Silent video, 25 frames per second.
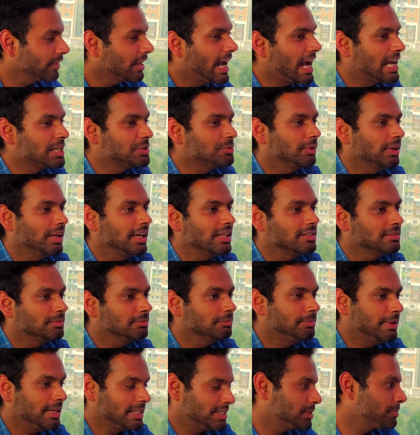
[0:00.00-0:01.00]
as well as
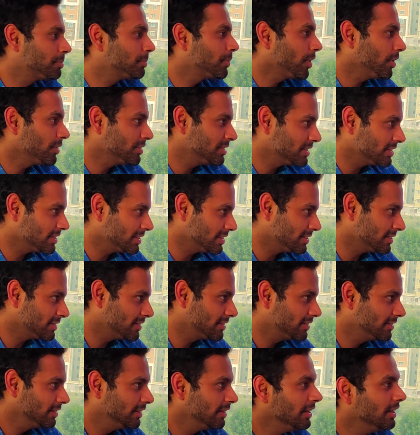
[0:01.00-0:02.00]
best
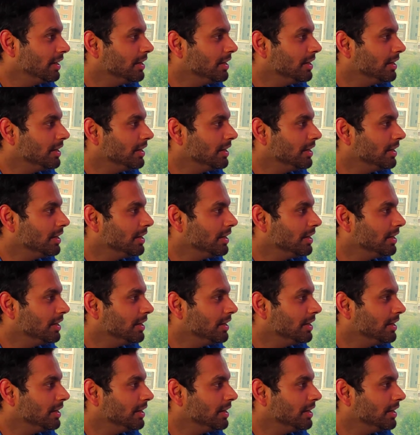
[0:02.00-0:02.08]
processes.